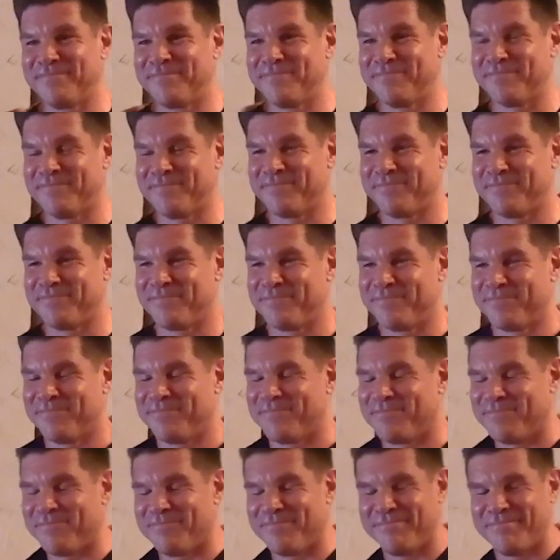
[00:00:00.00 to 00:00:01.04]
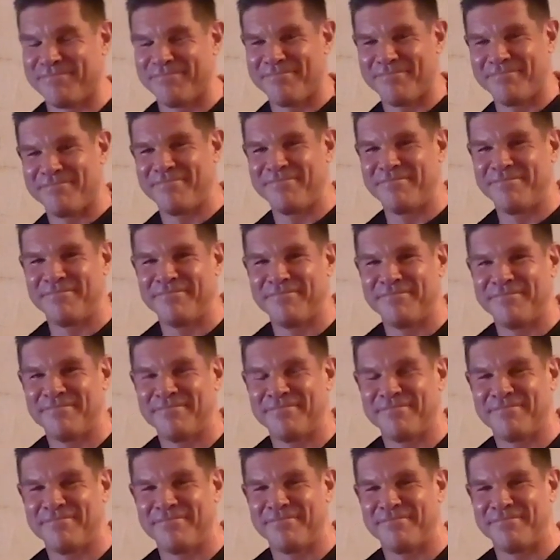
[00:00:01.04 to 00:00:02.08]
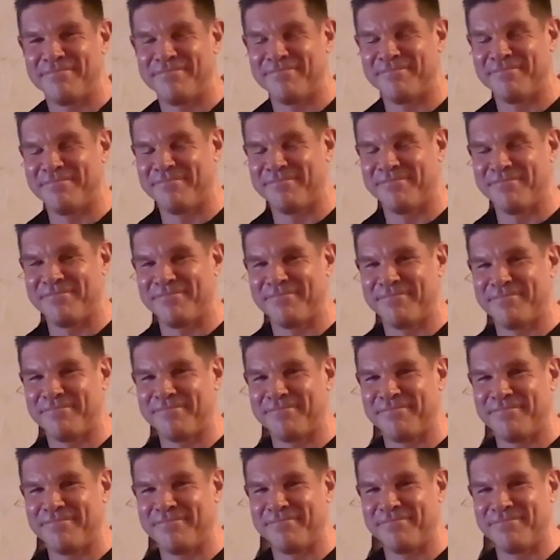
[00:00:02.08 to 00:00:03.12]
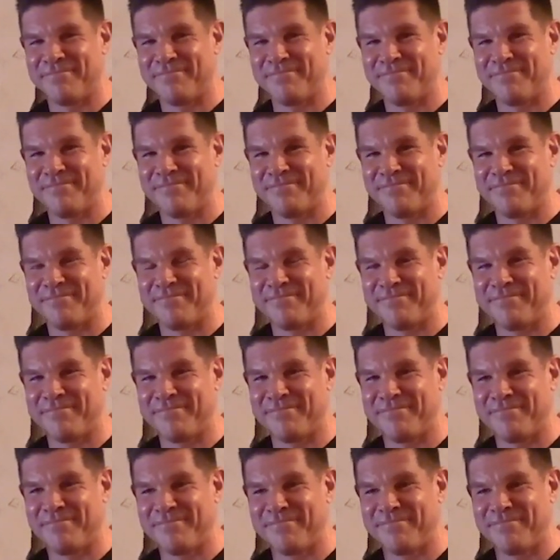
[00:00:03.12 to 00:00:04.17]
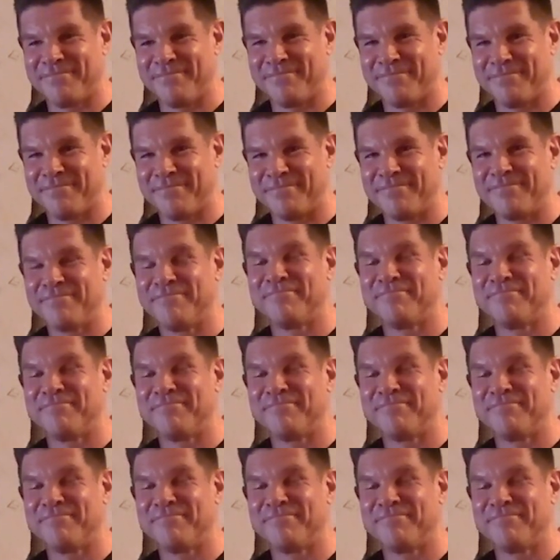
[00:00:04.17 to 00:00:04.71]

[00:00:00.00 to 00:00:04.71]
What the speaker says: [no speech]